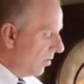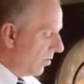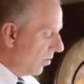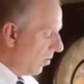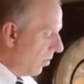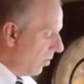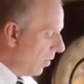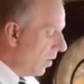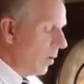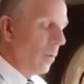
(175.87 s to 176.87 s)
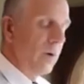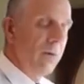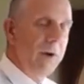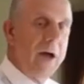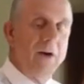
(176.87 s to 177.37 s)
So we
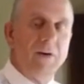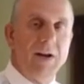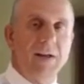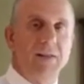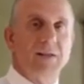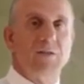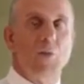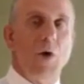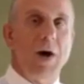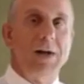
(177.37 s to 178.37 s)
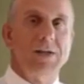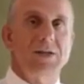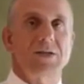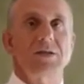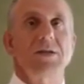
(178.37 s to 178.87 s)
will now take this
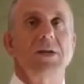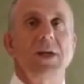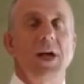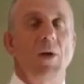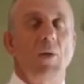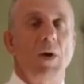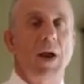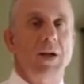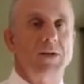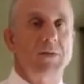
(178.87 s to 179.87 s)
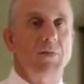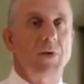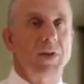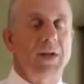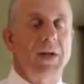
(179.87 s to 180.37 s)
watch and we're going to actually
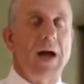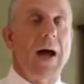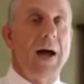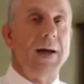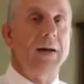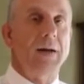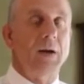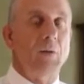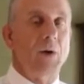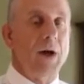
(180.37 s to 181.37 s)
put it on and we're